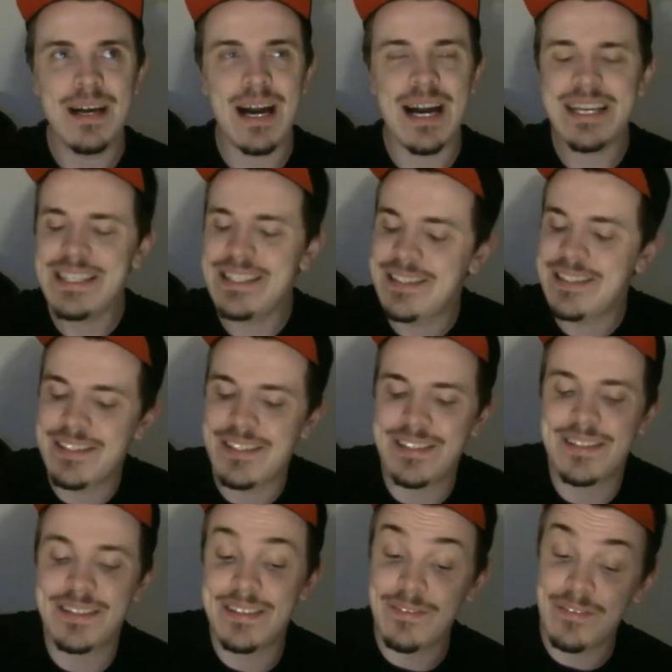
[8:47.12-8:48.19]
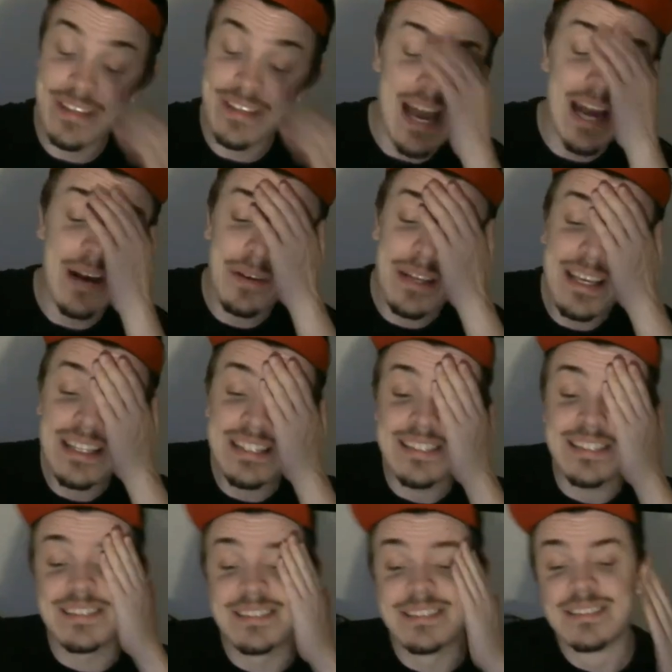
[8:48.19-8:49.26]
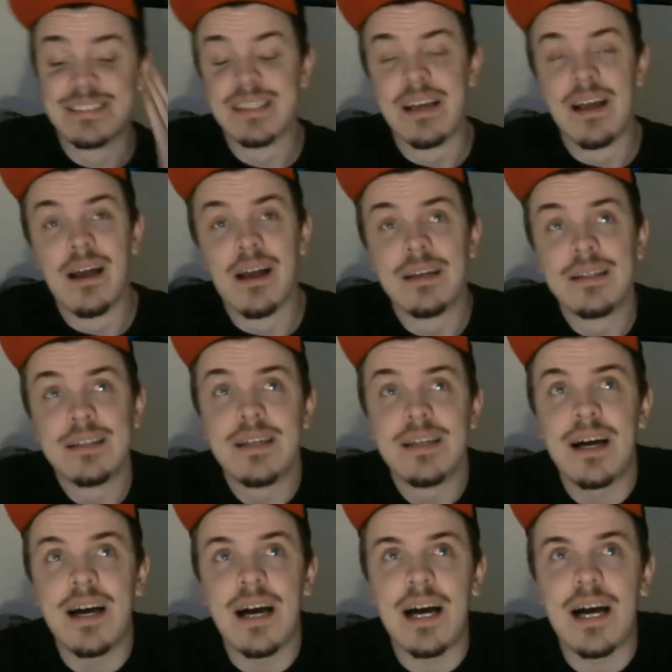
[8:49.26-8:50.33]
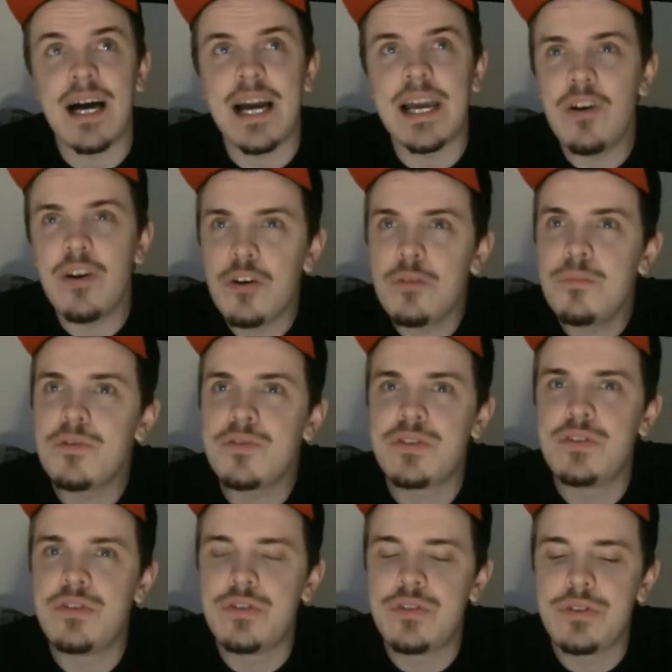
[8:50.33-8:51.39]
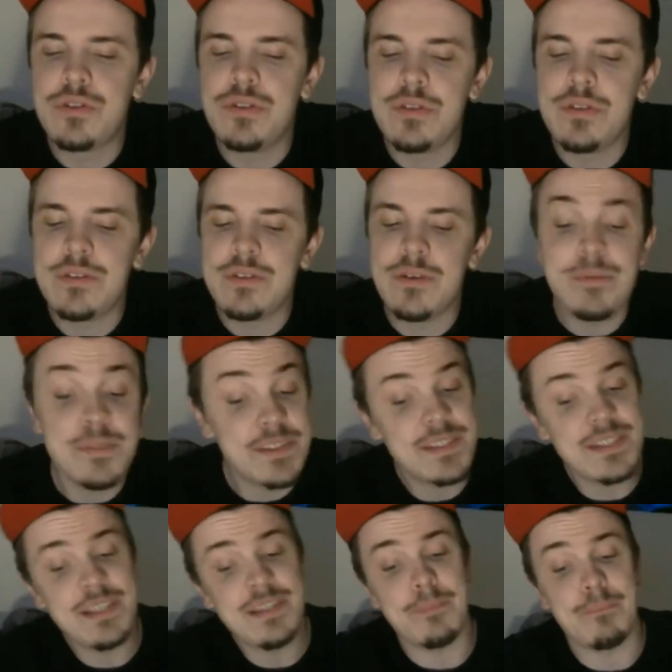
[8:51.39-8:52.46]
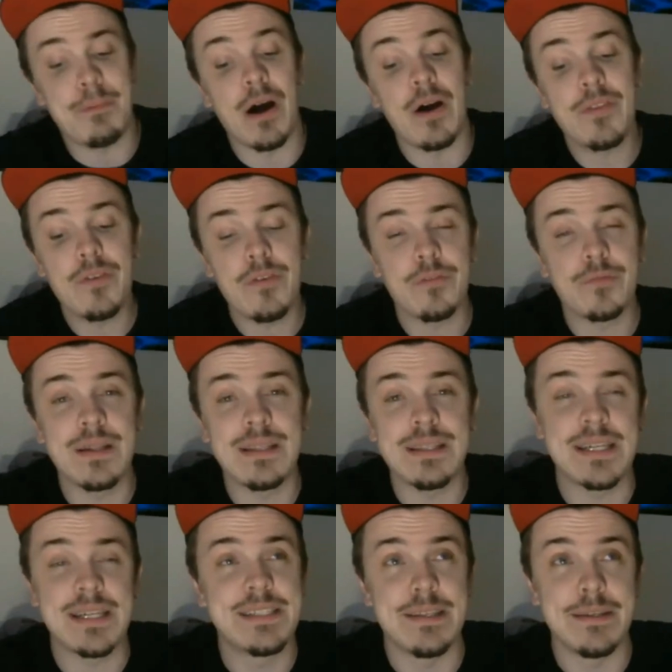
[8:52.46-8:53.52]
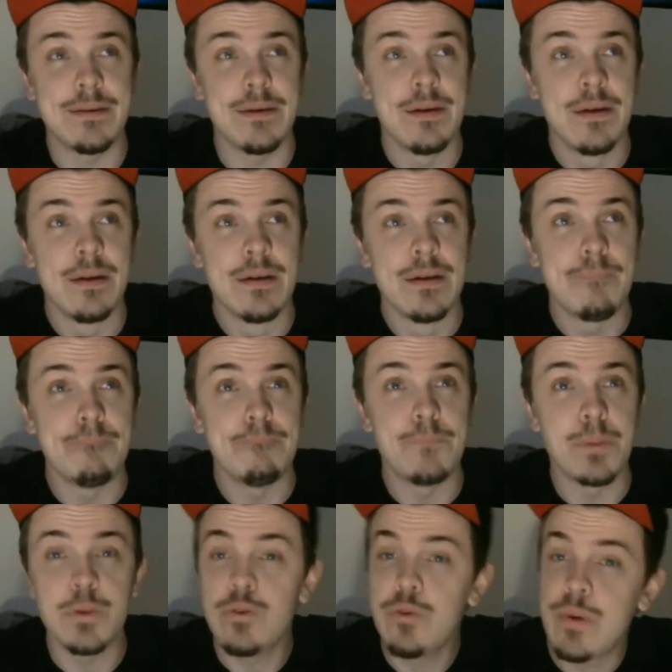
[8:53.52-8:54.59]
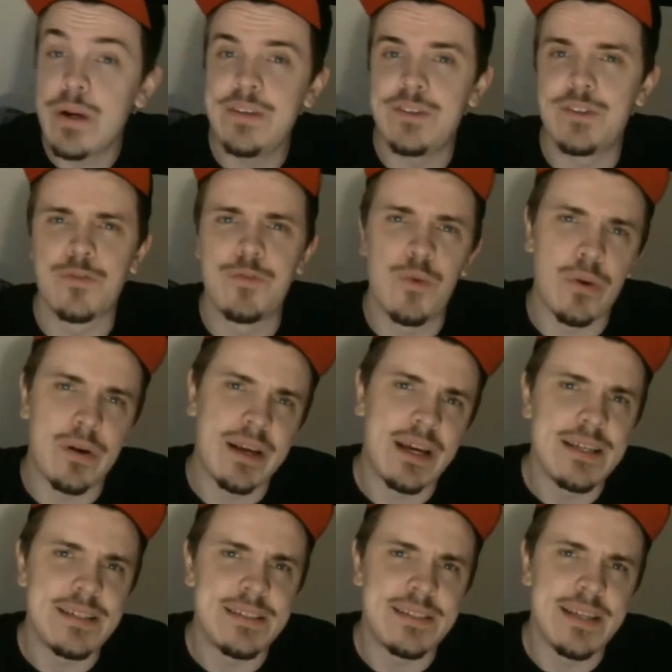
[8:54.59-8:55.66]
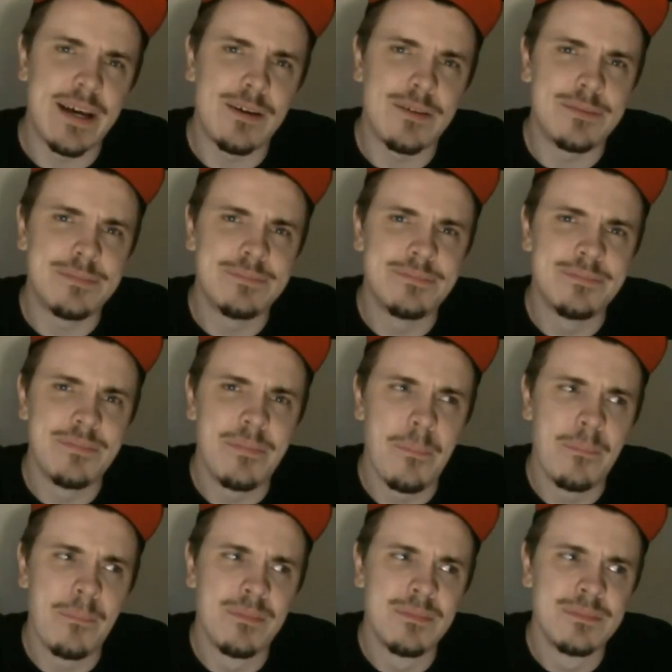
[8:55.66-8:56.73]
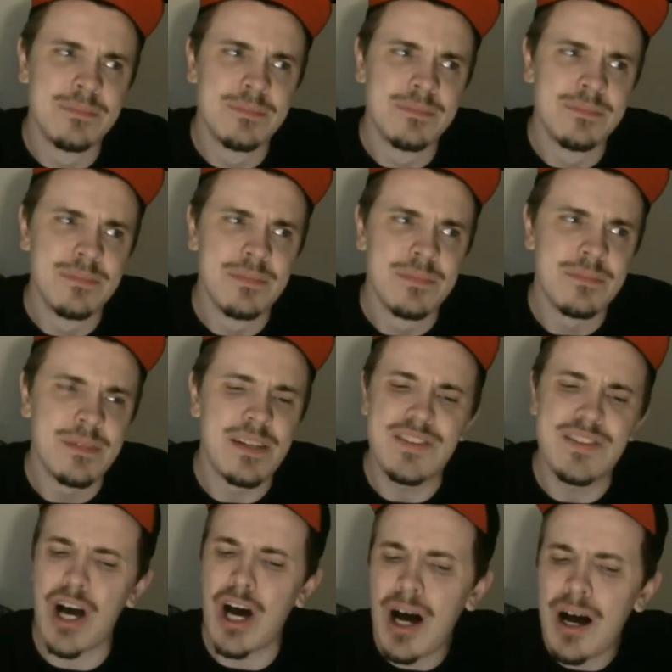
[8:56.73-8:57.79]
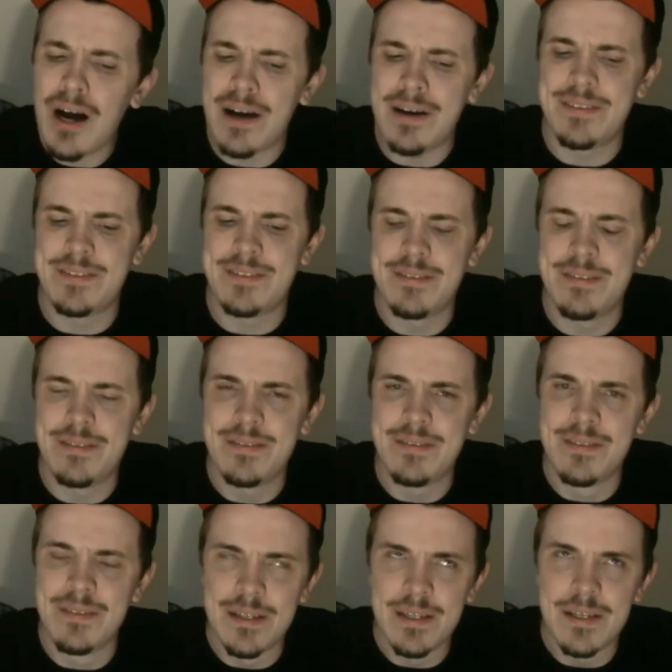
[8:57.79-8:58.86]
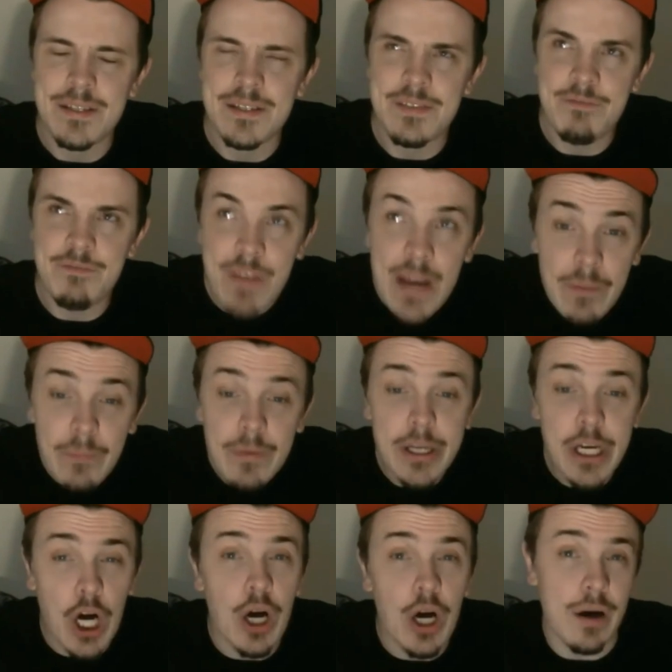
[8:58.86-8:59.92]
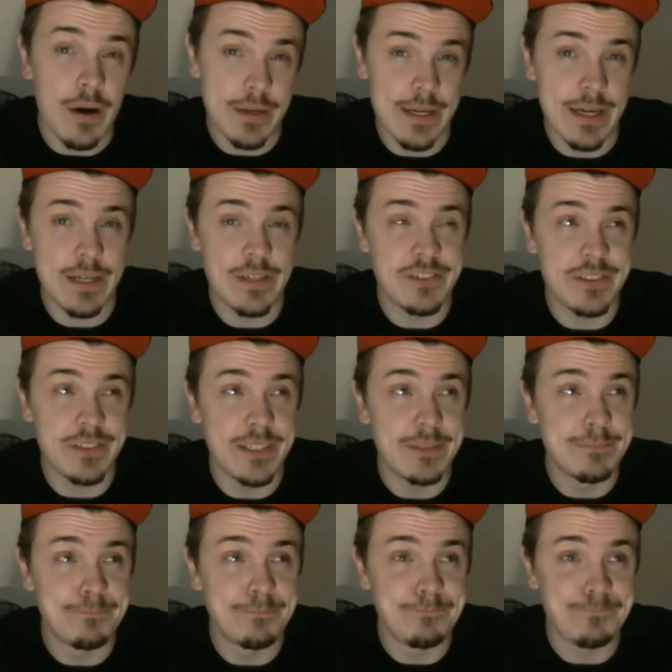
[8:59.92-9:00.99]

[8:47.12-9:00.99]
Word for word: I just nowadays, I almost don't see the bother of collecting Blu-rays or 4Ks now. And it's odd. It's very odd, actually.